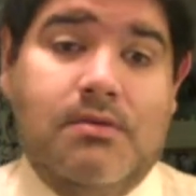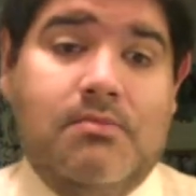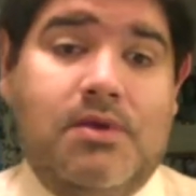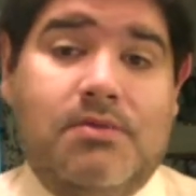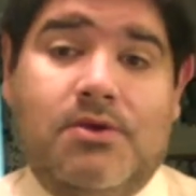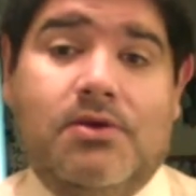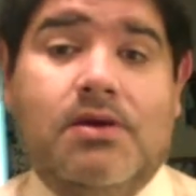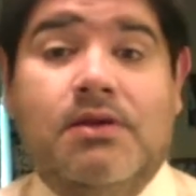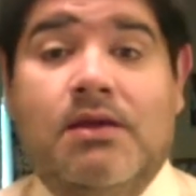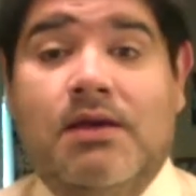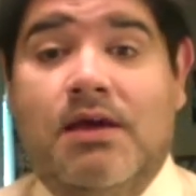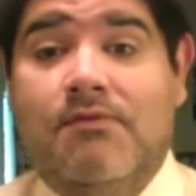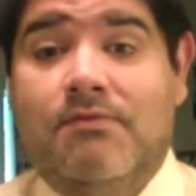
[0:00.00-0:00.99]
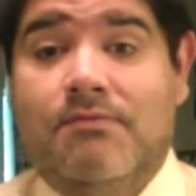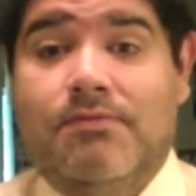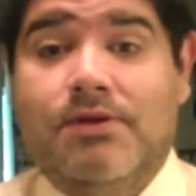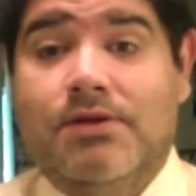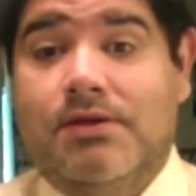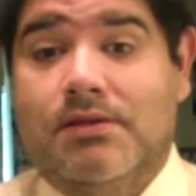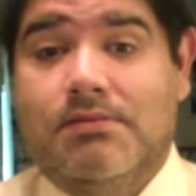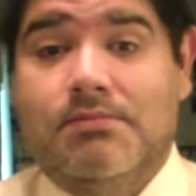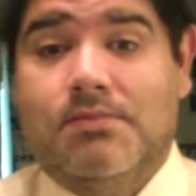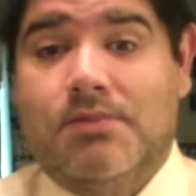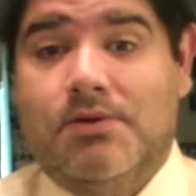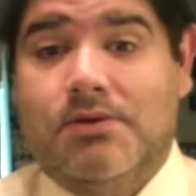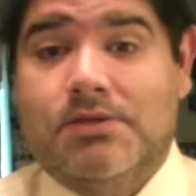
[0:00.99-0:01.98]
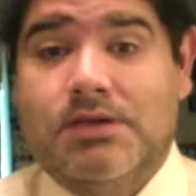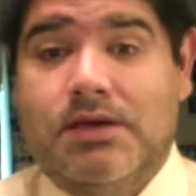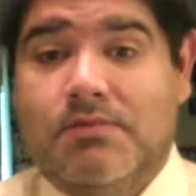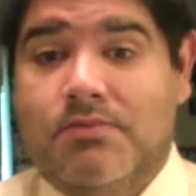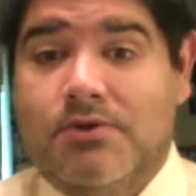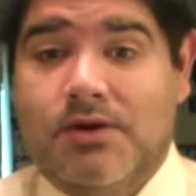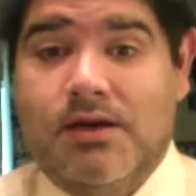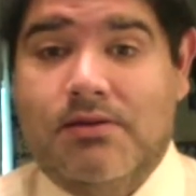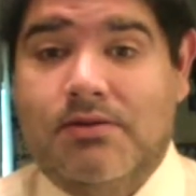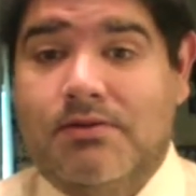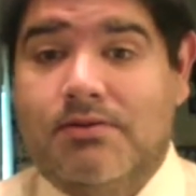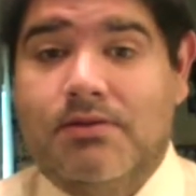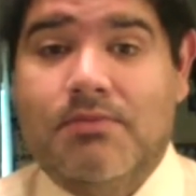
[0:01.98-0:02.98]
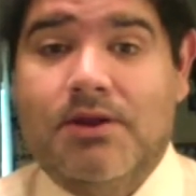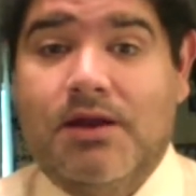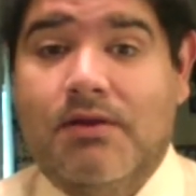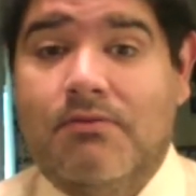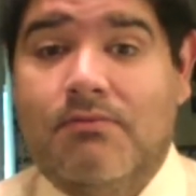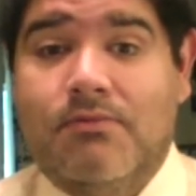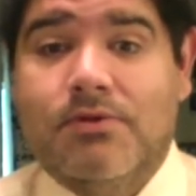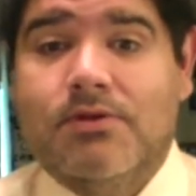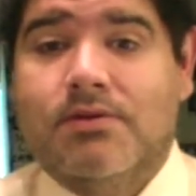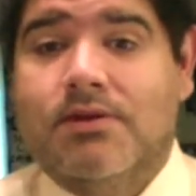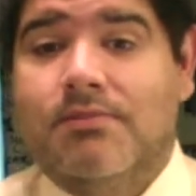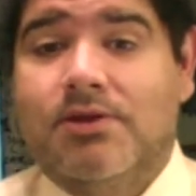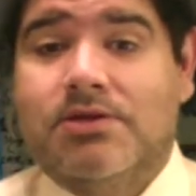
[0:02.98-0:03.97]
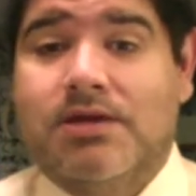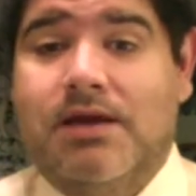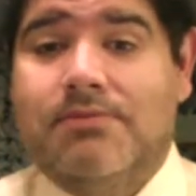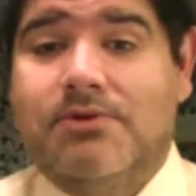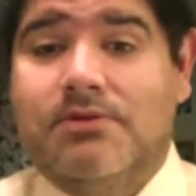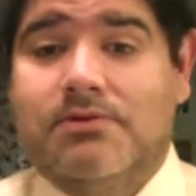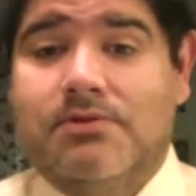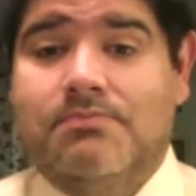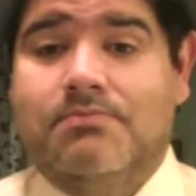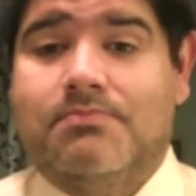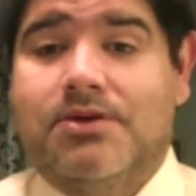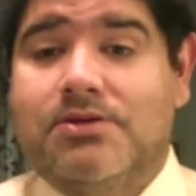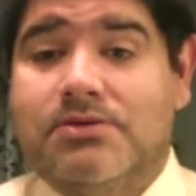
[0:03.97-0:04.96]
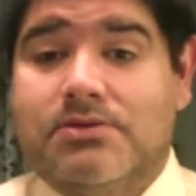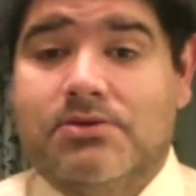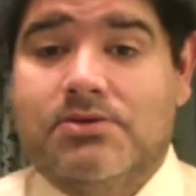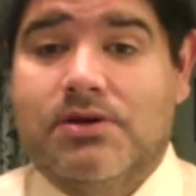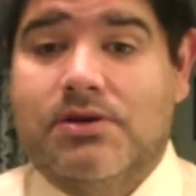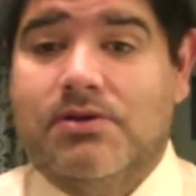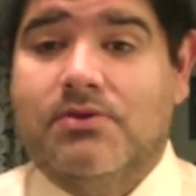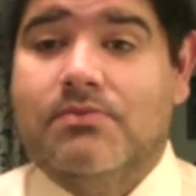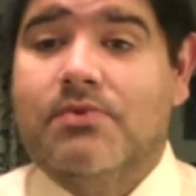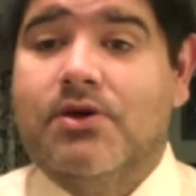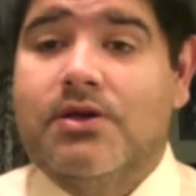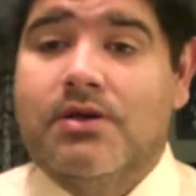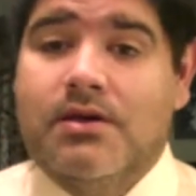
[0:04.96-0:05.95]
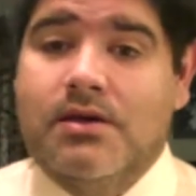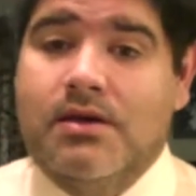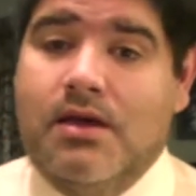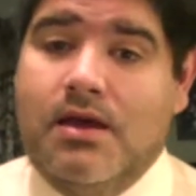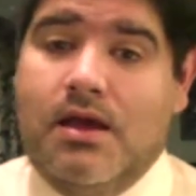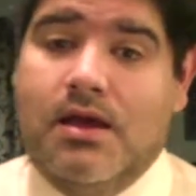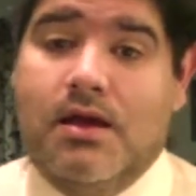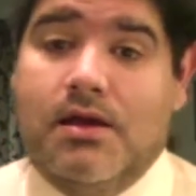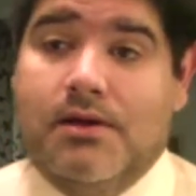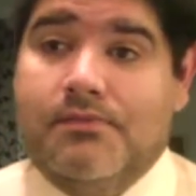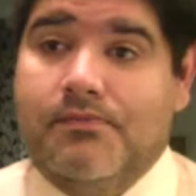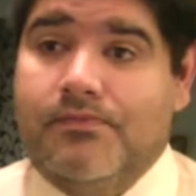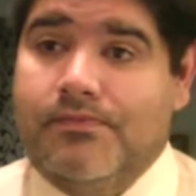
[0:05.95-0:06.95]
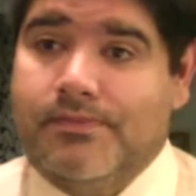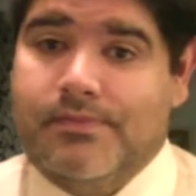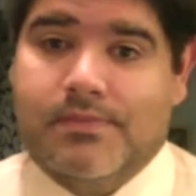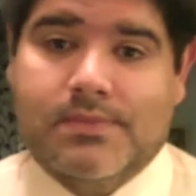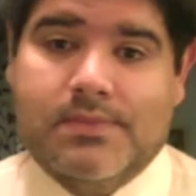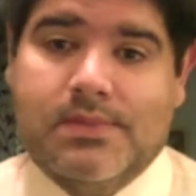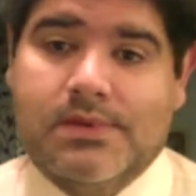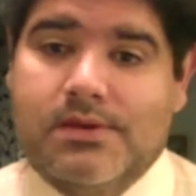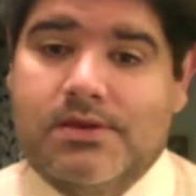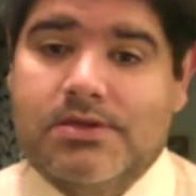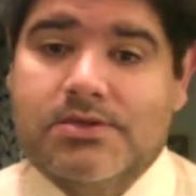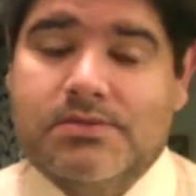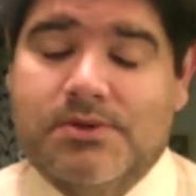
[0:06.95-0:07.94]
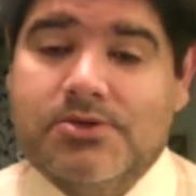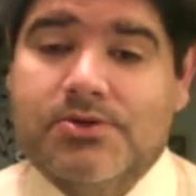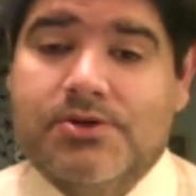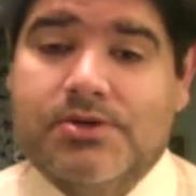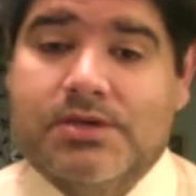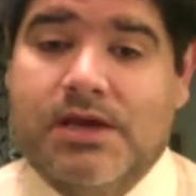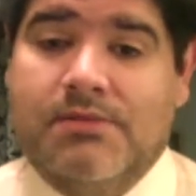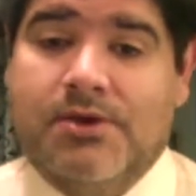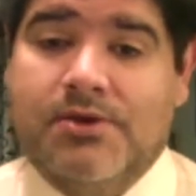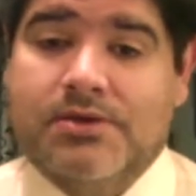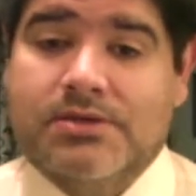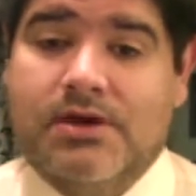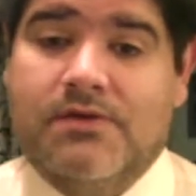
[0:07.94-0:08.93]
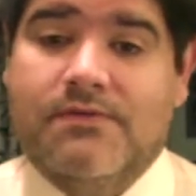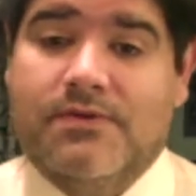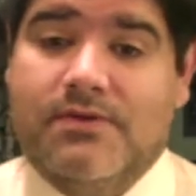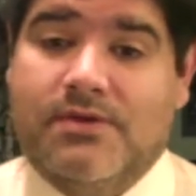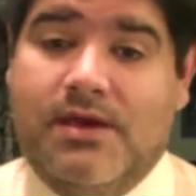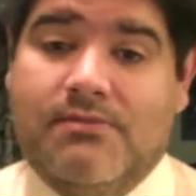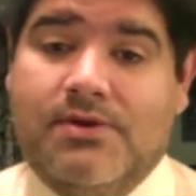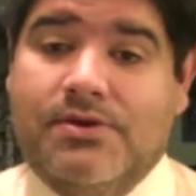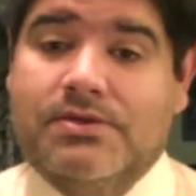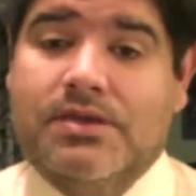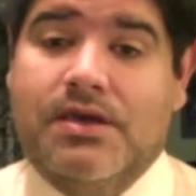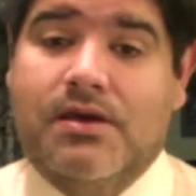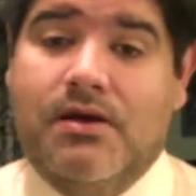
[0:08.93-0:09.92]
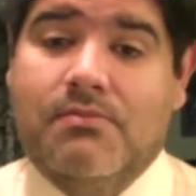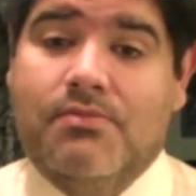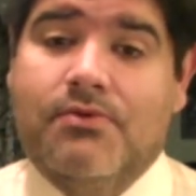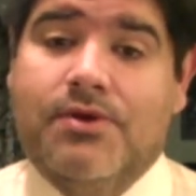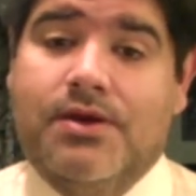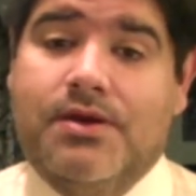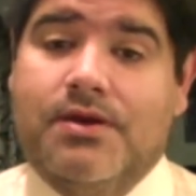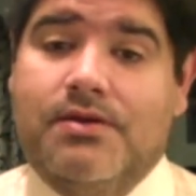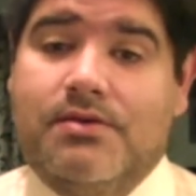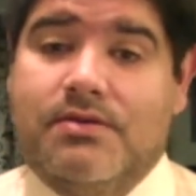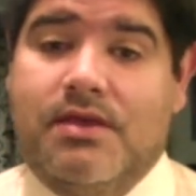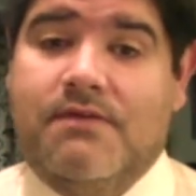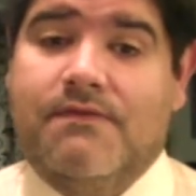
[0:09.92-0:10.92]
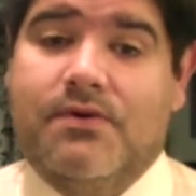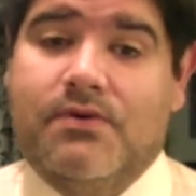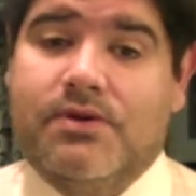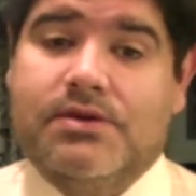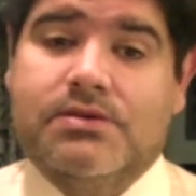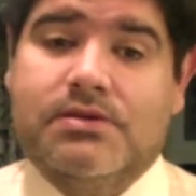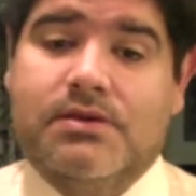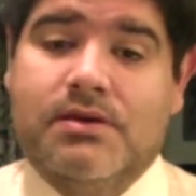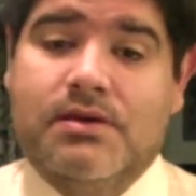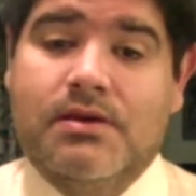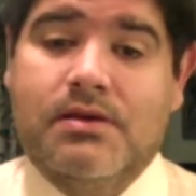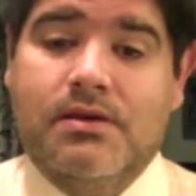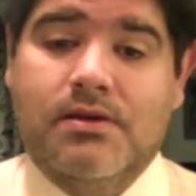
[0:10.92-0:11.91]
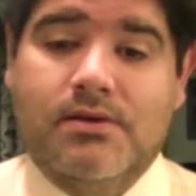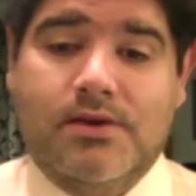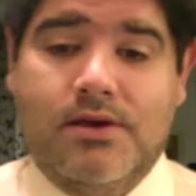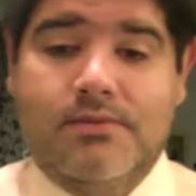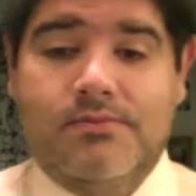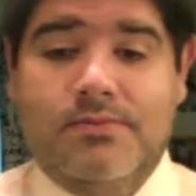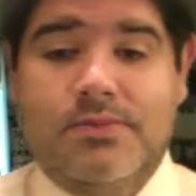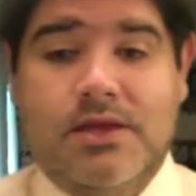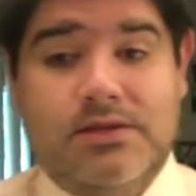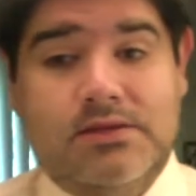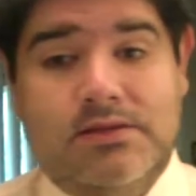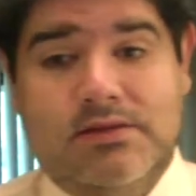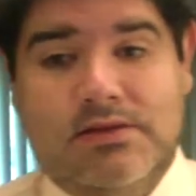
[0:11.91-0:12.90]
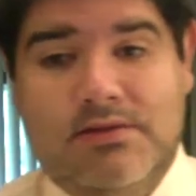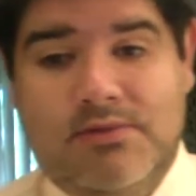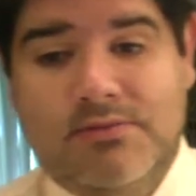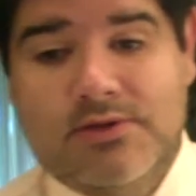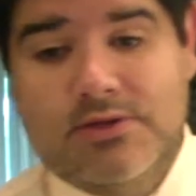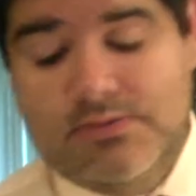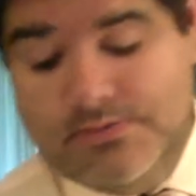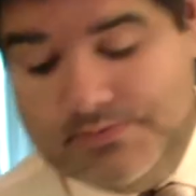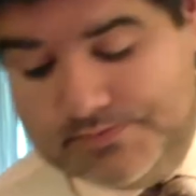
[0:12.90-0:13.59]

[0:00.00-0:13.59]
maybe you can have a really good sized book. I don't know, depending on how many chapters or pages you're trying to do. But um, just make sure you're timing yourself so that way you stay on point and you stay focused. Okay, that's tip number 2.